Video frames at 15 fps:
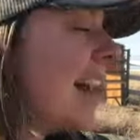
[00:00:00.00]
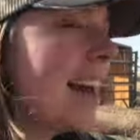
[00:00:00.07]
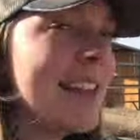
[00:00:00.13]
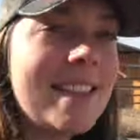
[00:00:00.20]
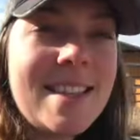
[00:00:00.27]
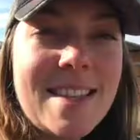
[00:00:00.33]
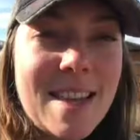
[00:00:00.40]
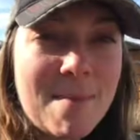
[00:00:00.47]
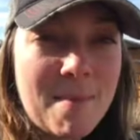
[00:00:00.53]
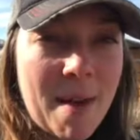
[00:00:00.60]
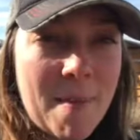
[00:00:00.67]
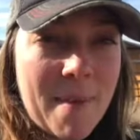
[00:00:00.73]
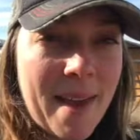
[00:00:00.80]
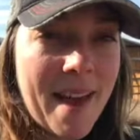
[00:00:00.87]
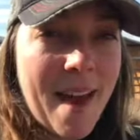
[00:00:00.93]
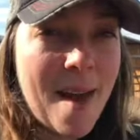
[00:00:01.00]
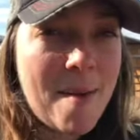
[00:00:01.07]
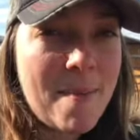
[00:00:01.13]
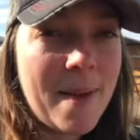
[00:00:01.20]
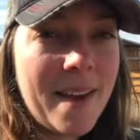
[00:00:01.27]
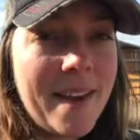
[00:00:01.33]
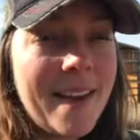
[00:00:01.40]
I see them coming
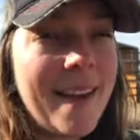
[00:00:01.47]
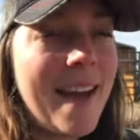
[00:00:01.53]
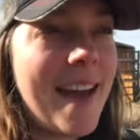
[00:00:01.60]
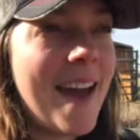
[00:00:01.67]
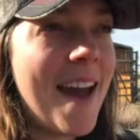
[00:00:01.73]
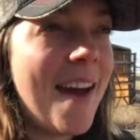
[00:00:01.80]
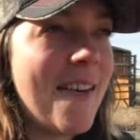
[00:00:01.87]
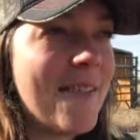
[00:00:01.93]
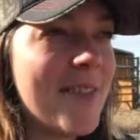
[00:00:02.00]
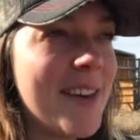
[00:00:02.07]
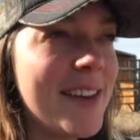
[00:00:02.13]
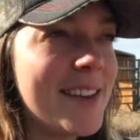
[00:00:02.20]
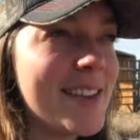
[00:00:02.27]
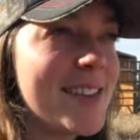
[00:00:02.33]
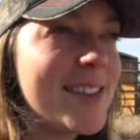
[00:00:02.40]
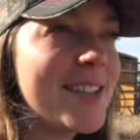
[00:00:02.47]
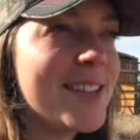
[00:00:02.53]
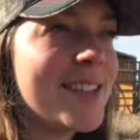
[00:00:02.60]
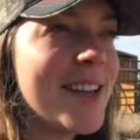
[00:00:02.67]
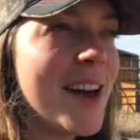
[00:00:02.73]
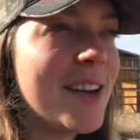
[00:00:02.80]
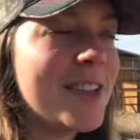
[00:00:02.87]
up. I have
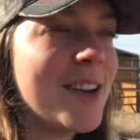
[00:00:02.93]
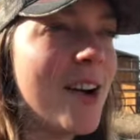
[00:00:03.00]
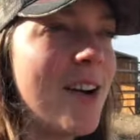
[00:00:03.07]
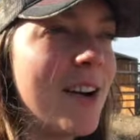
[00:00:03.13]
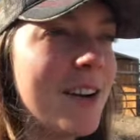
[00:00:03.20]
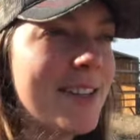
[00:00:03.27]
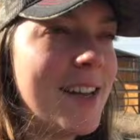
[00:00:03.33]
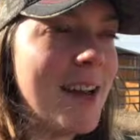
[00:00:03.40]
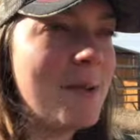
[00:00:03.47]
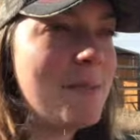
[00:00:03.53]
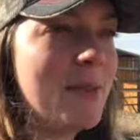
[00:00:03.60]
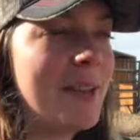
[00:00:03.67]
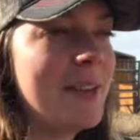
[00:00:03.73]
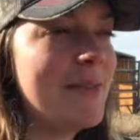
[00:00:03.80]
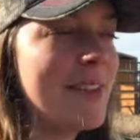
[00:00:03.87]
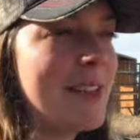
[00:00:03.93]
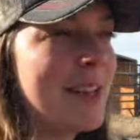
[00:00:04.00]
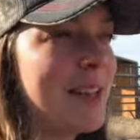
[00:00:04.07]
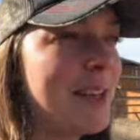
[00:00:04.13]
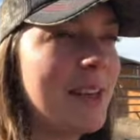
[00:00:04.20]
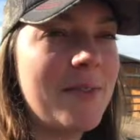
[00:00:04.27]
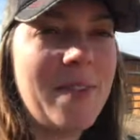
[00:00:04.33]
such a hard time believing that
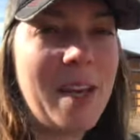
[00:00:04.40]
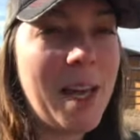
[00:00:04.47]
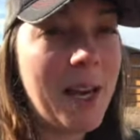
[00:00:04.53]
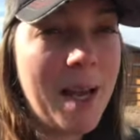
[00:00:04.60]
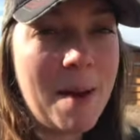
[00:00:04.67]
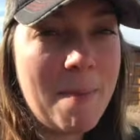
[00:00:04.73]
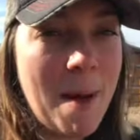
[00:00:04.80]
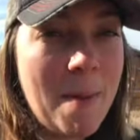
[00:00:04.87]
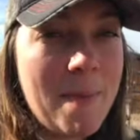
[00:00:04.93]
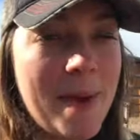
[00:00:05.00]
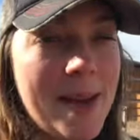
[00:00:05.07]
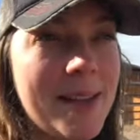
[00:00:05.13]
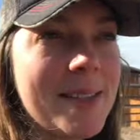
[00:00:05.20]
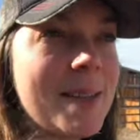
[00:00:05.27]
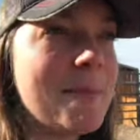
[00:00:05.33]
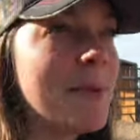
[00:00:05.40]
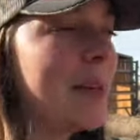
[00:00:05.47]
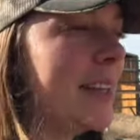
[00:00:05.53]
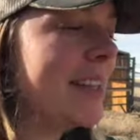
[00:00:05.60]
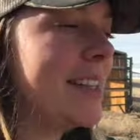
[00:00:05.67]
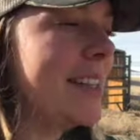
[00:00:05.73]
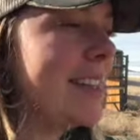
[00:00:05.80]
they're even going to come up because I
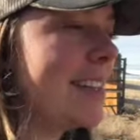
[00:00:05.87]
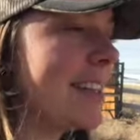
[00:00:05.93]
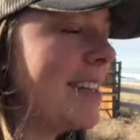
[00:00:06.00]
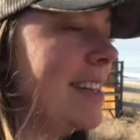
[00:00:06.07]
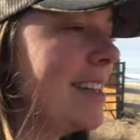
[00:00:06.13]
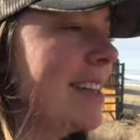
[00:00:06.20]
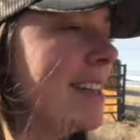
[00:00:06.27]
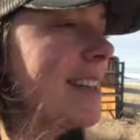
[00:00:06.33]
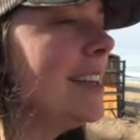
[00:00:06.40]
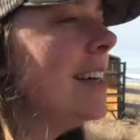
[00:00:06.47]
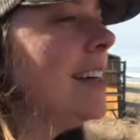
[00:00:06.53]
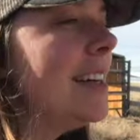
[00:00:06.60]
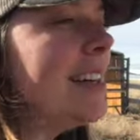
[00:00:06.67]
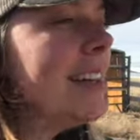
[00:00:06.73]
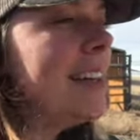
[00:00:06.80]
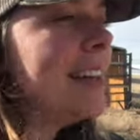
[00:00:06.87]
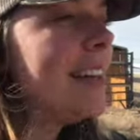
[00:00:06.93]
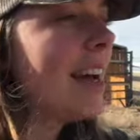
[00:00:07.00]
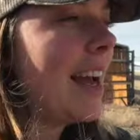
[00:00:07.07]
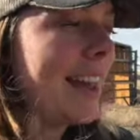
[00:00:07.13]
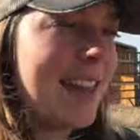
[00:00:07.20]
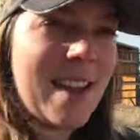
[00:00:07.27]
planted these in
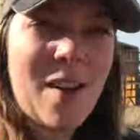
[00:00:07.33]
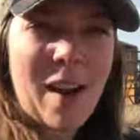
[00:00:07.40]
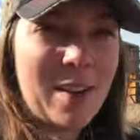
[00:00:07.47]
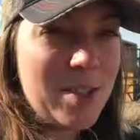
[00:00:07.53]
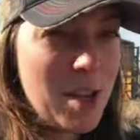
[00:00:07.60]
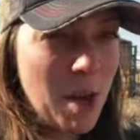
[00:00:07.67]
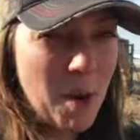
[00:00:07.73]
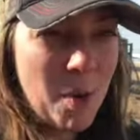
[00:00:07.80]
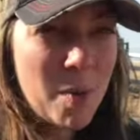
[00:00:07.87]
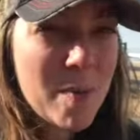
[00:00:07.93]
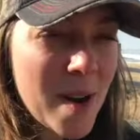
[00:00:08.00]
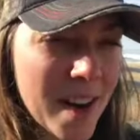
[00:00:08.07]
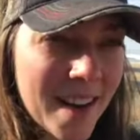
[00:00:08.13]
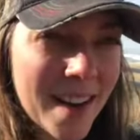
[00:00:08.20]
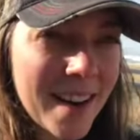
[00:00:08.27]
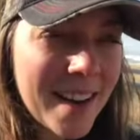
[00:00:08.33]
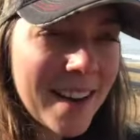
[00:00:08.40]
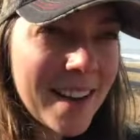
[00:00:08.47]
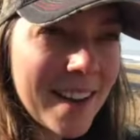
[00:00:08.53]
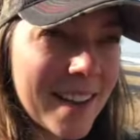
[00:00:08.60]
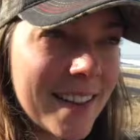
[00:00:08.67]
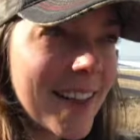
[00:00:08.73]
I think October
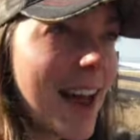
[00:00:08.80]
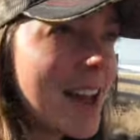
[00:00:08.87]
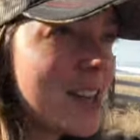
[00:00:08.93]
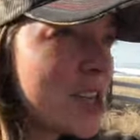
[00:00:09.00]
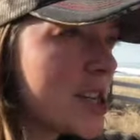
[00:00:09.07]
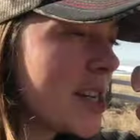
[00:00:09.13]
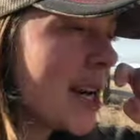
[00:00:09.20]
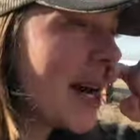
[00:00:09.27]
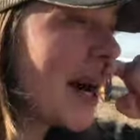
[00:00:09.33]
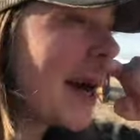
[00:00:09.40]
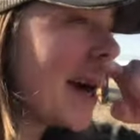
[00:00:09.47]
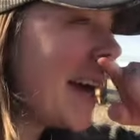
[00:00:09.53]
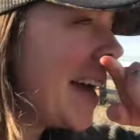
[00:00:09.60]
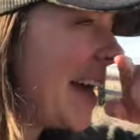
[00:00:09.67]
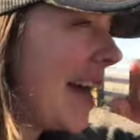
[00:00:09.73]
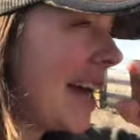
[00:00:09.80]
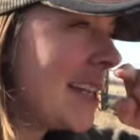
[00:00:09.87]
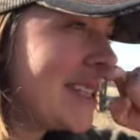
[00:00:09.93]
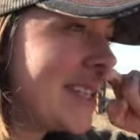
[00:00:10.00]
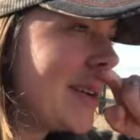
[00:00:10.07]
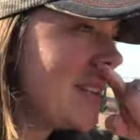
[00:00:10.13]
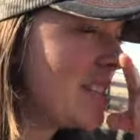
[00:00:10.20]
last year.
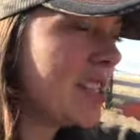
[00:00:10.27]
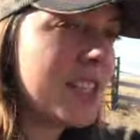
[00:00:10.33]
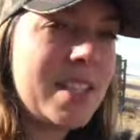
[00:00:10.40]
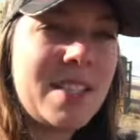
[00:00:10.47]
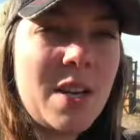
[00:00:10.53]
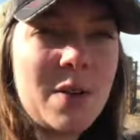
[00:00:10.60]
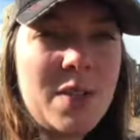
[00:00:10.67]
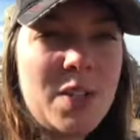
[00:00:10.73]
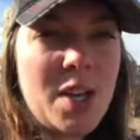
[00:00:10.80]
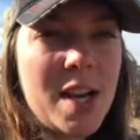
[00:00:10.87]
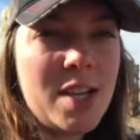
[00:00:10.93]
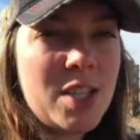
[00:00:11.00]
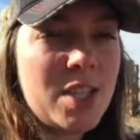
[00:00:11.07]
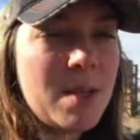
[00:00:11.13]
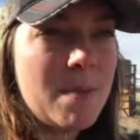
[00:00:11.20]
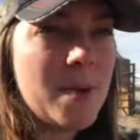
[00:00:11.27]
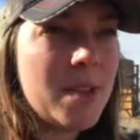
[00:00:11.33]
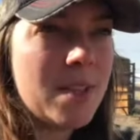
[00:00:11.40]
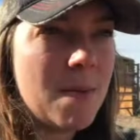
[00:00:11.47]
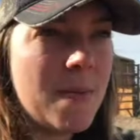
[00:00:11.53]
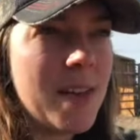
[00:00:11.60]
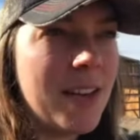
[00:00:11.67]
And so it's just so strange to
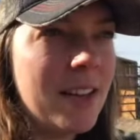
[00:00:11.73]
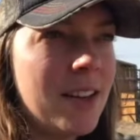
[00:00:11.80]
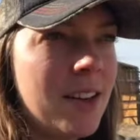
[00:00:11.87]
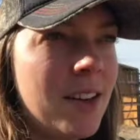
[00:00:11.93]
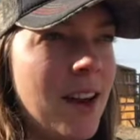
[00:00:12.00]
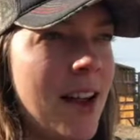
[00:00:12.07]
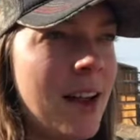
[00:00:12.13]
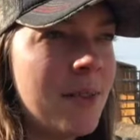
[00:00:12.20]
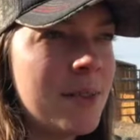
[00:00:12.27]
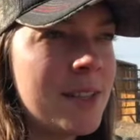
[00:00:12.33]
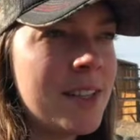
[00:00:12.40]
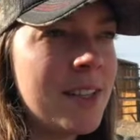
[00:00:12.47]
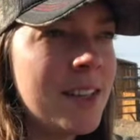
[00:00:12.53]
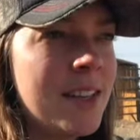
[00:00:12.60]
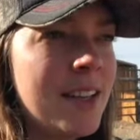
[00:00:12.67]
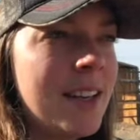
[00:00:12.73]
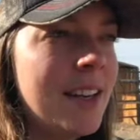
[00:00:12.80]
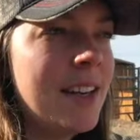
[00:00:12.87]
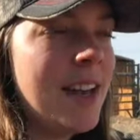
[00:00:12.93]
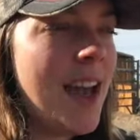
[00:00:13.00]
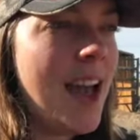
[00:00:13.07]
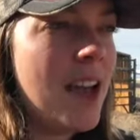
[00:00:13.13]
put something in the ground
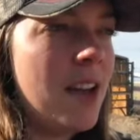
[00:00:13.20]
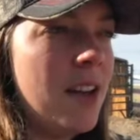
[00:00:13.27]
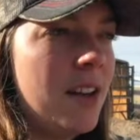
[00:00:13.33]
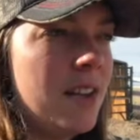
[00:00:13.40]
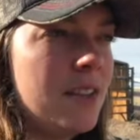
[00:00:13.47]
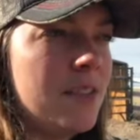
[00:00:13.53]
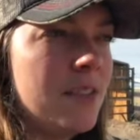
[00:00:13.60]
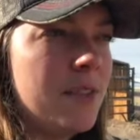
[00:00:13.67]
and